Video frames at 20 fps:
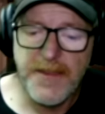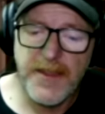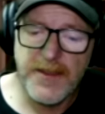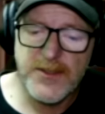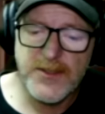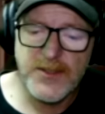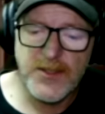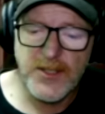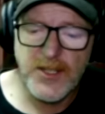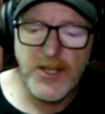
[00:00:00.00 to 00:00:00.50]

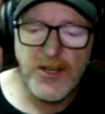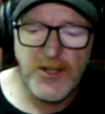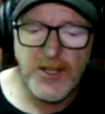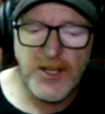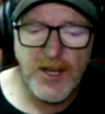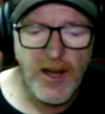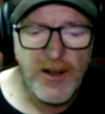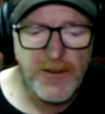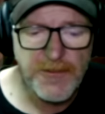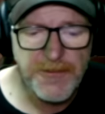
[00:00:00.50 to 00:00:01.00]
and the
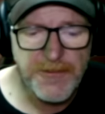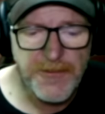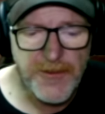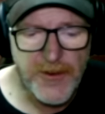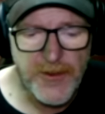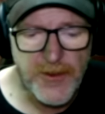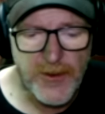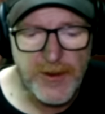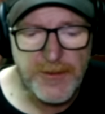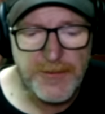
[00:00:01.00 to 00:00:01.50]
security guard
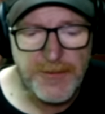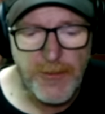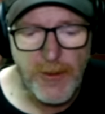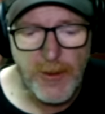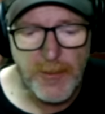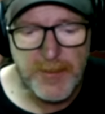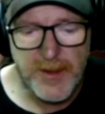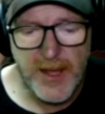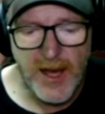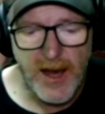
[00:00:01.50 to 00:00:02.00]
further
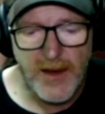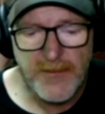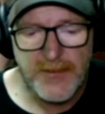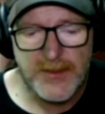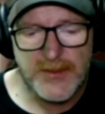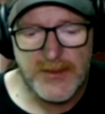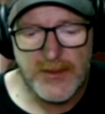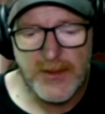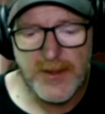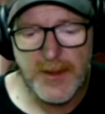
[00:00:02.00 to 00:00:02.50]
informed the
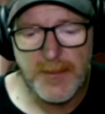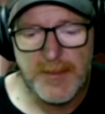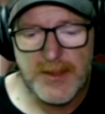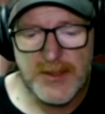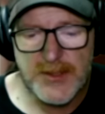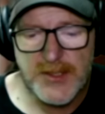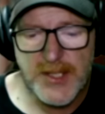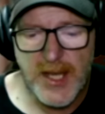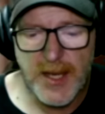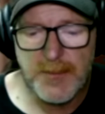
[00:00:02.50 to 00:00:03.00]
officer
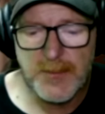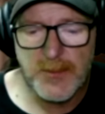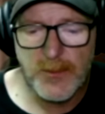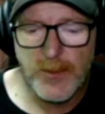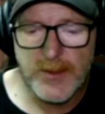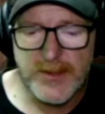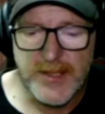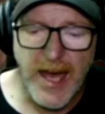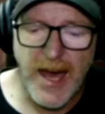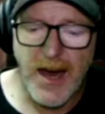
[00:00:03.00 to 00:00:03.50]
that Miss
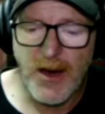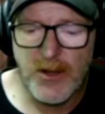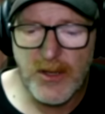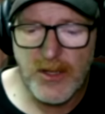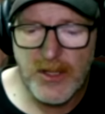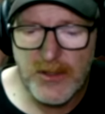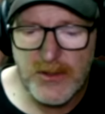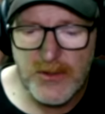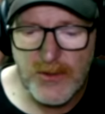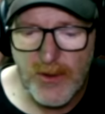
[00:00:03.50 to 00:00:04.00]
James was
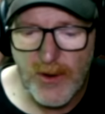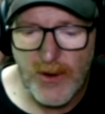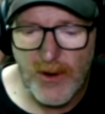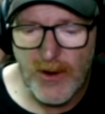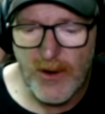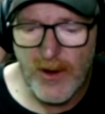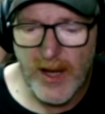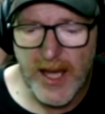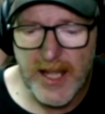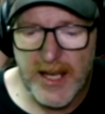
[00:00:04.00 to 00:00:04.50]
out of
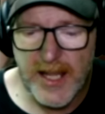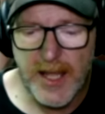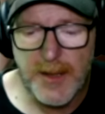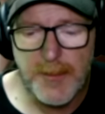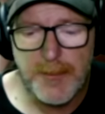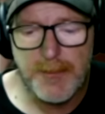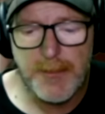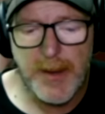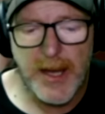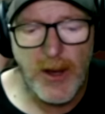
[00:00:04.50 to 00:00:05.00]
control
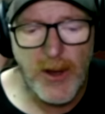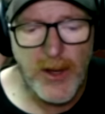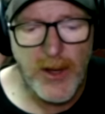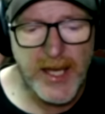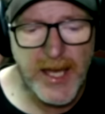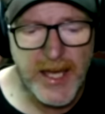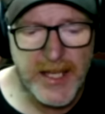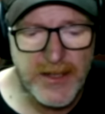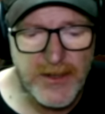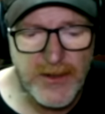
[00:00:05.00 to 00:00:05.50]
and had
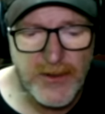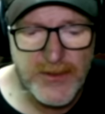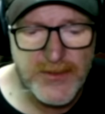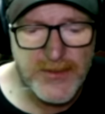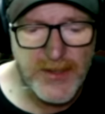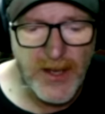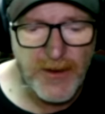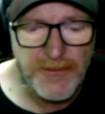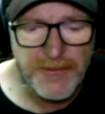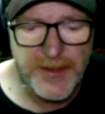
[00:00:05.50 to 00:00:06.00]
barricaded
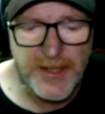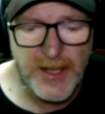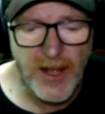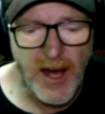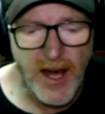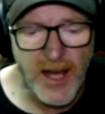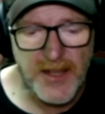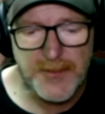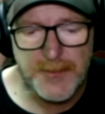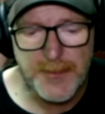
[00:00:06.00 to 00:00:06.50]
herself
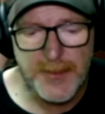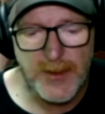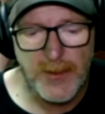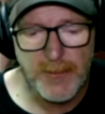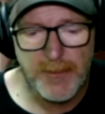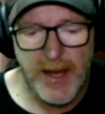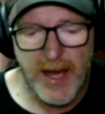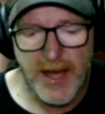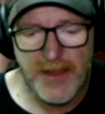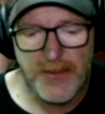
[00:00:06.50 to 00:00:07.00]
in a
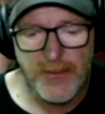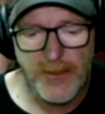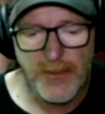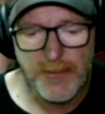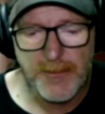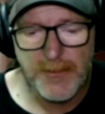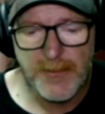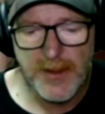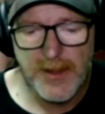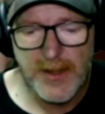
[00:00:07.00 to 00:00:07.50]
hospital
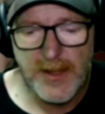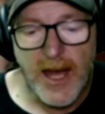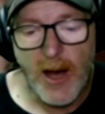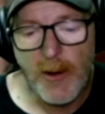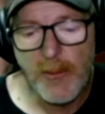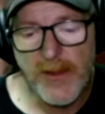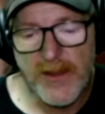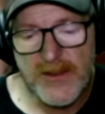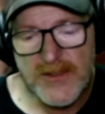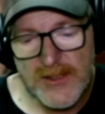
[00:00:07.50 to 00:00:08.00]
bathroom.
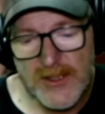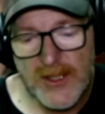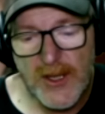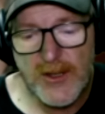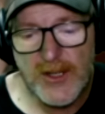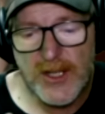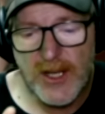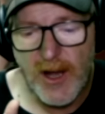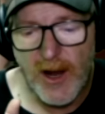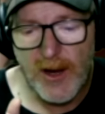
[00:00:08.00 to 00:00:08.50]
Now, the
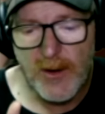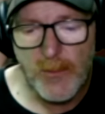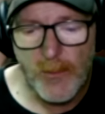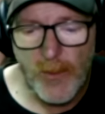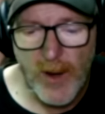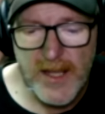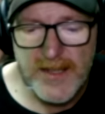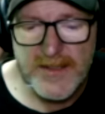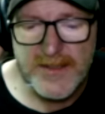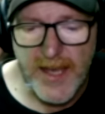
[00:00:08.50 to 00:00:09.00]
security
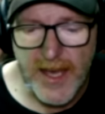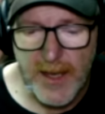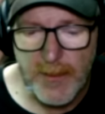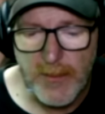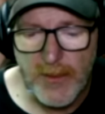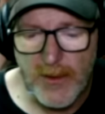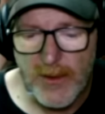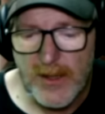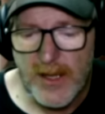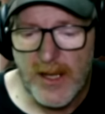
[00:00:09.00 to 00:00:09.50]
guard was
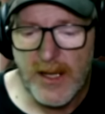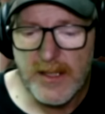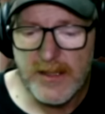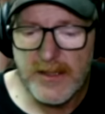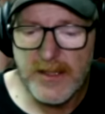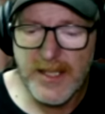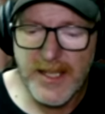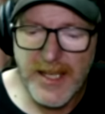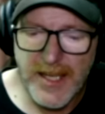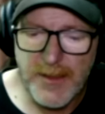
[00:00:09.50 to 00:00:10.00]
able
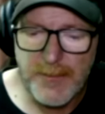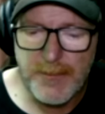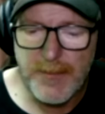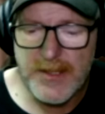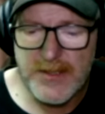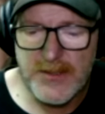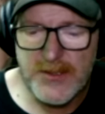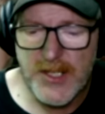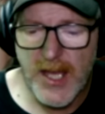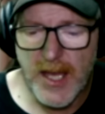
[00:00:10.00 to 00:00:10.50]
to
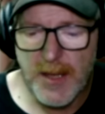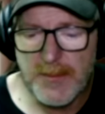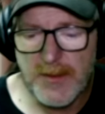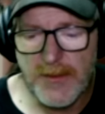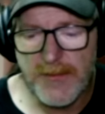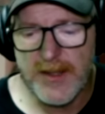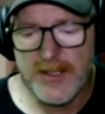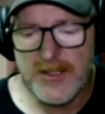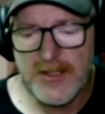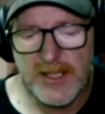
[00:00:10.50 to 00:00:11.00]
get Miss
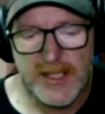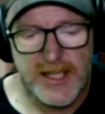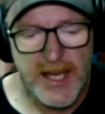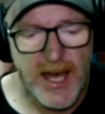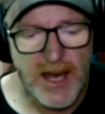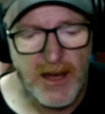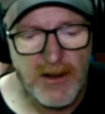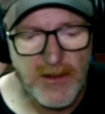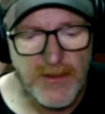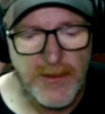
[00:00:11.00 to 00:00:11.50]
James
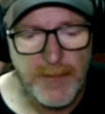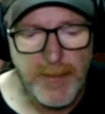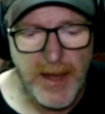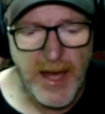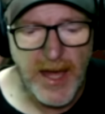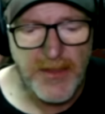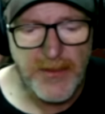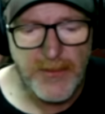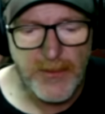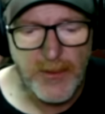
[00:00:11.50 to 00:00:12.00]
eventually out of
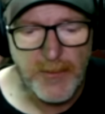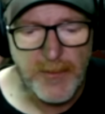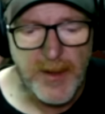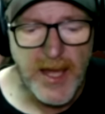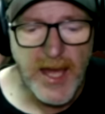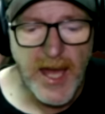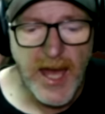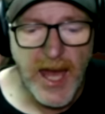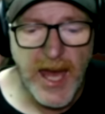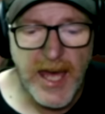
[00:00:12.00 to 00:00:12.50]
the
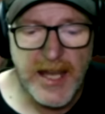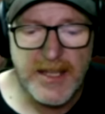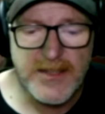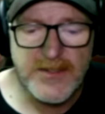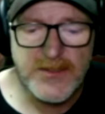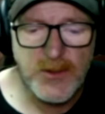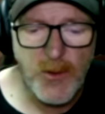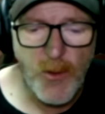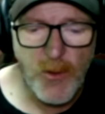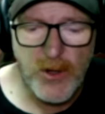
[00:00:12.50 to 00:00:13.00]
bathroom
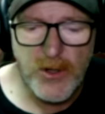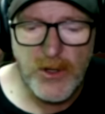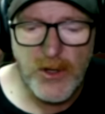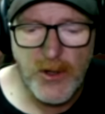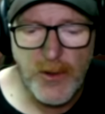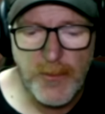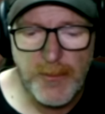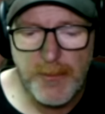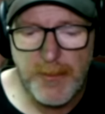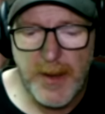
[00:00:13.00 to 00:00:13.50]
and
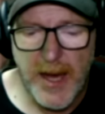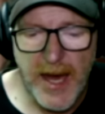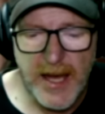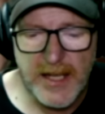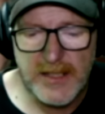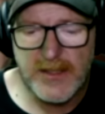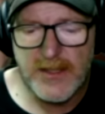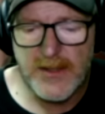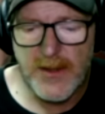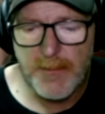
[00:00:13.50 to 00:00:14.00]
escorted her
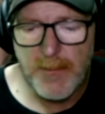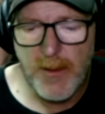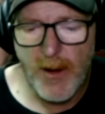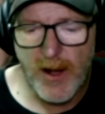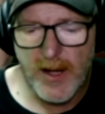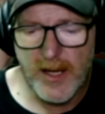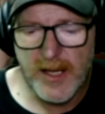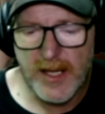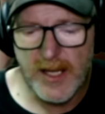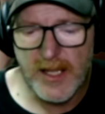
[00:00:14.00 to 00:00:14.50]
back to
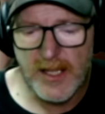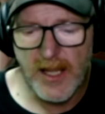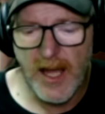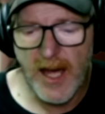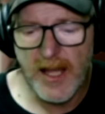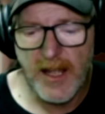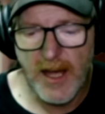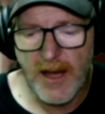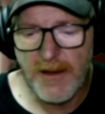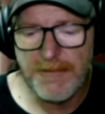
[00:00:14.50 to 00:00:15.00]
the
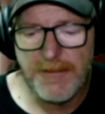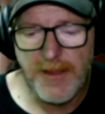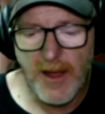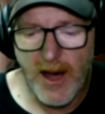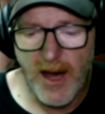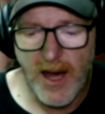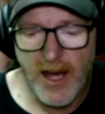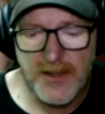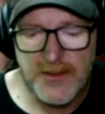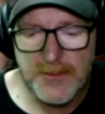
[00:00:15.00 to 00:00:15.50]
parking lot
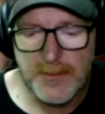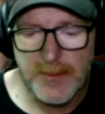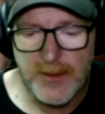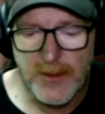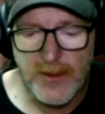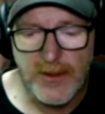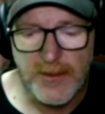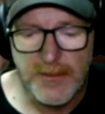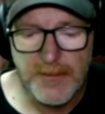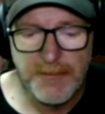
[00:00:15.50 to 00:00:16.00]
of the
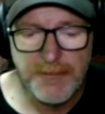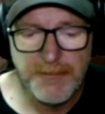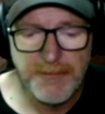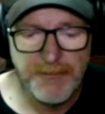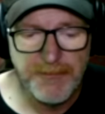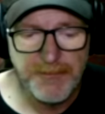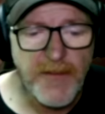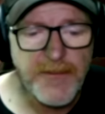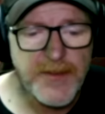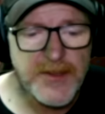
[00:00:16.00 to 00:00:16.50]
hospital.
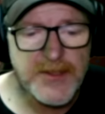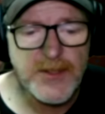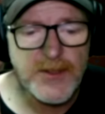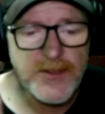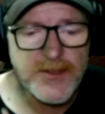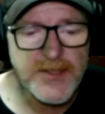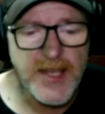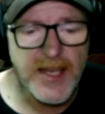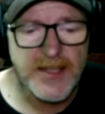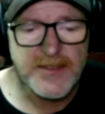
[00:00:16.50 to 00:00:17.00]

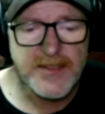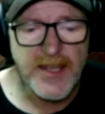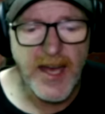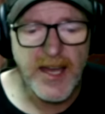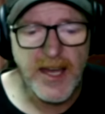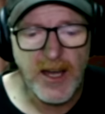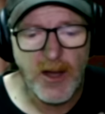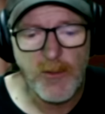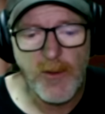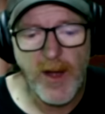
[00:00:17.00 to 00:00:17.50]
Officer
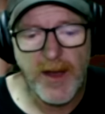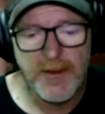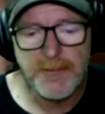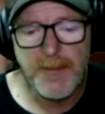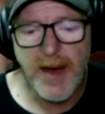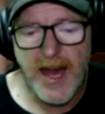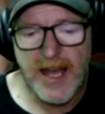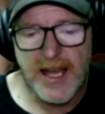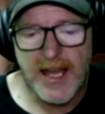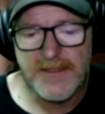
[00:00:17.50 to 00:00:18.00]
Sasek
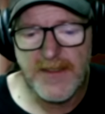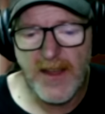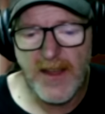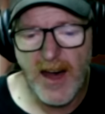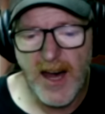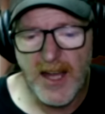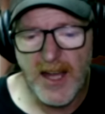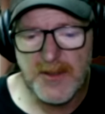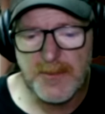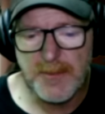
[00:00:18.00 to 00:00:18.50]
arrived back
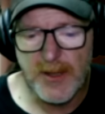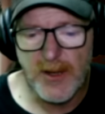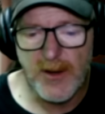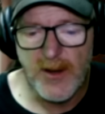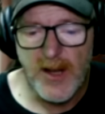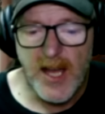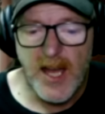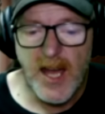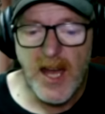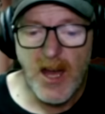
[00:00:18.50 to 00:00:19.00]
at the
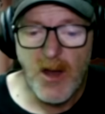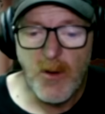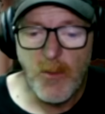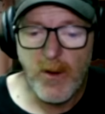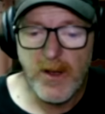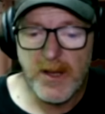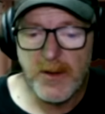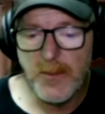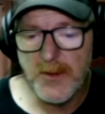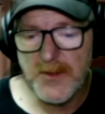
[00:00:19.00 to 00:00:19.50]
hospital,
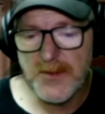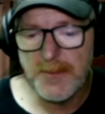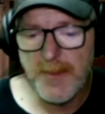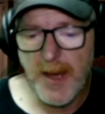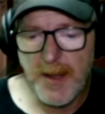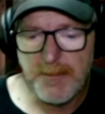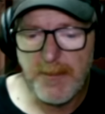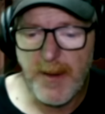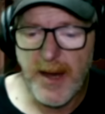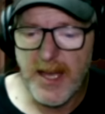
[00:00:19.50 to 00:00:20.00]
where he
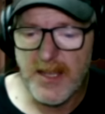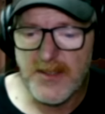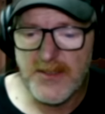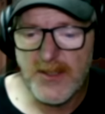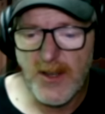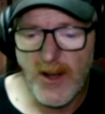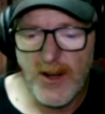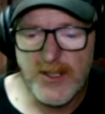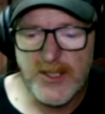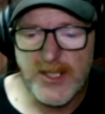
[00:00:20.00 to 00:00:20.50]
was met by
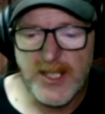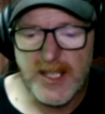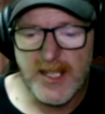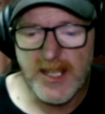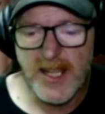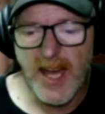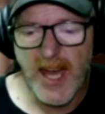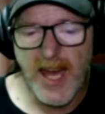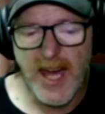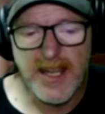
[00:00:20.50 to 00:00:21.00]
a
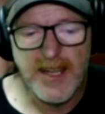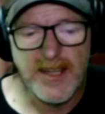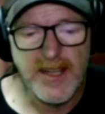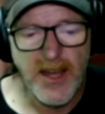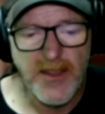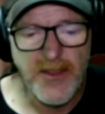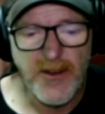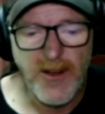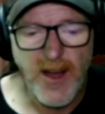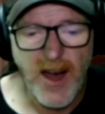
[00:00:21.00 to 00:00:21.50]
sergeant
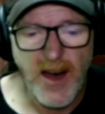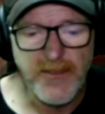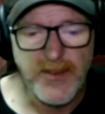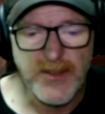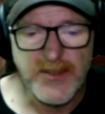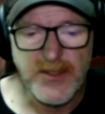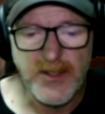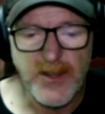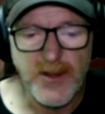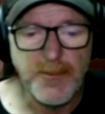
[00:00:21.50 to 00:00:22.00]
and another
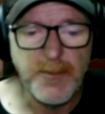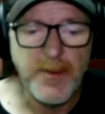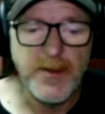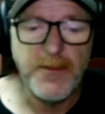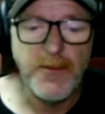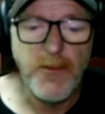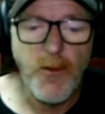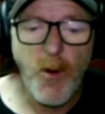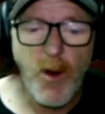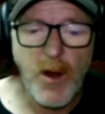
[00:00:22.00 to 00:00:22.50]

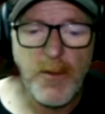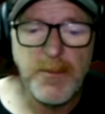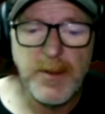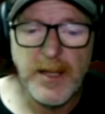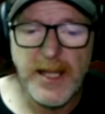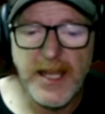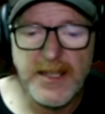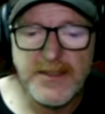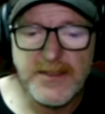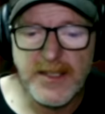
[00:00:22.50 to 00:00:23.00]
officer
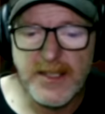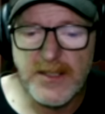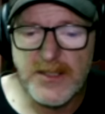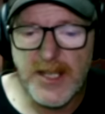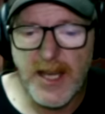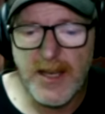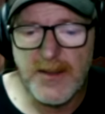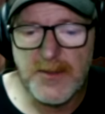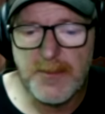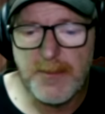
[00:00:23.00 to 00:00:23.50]
before
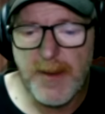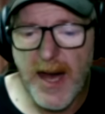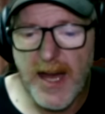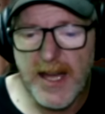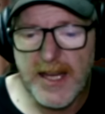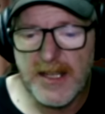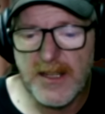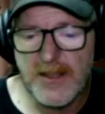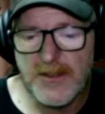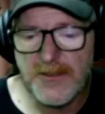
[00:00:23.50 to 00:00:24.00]
placing James
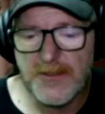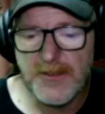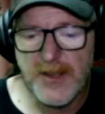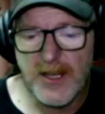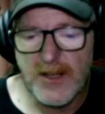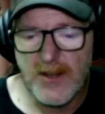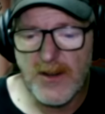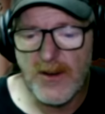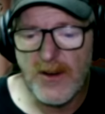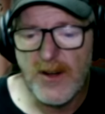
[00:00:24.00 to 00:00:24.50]
back in
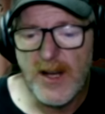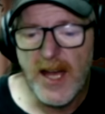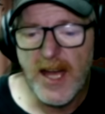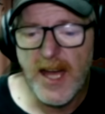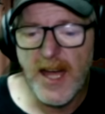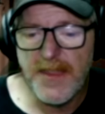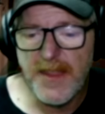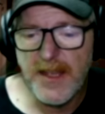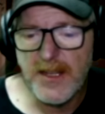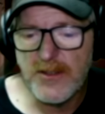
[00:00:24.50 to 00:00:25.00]
his
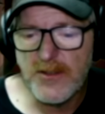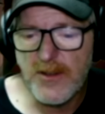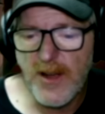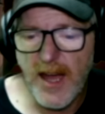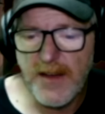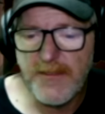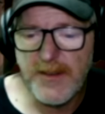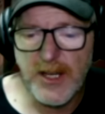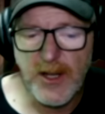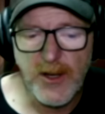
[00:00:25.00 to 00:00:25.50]
vehicle and then
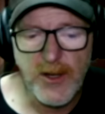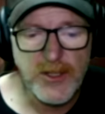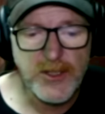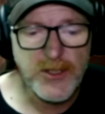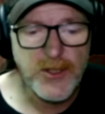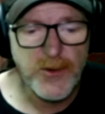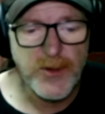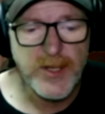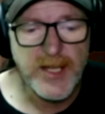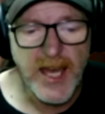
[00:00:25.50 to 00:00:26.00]
driving
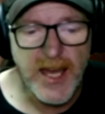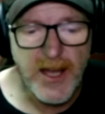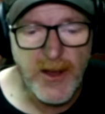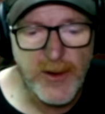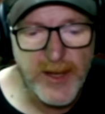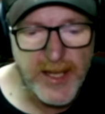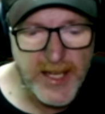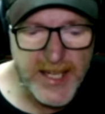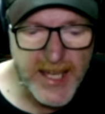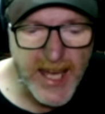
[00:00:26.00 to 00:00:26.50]
her to an
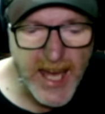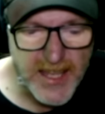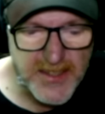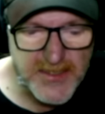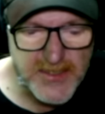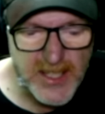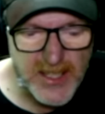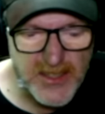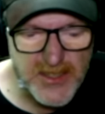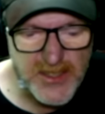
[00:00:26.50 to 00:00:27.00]
area
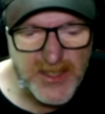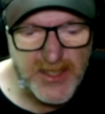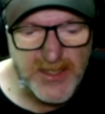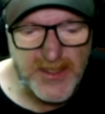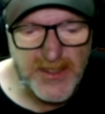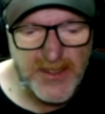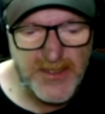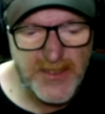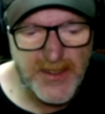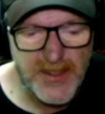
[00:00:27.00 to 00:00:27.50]
gas
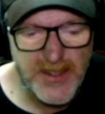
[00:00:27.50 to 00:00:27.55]
station.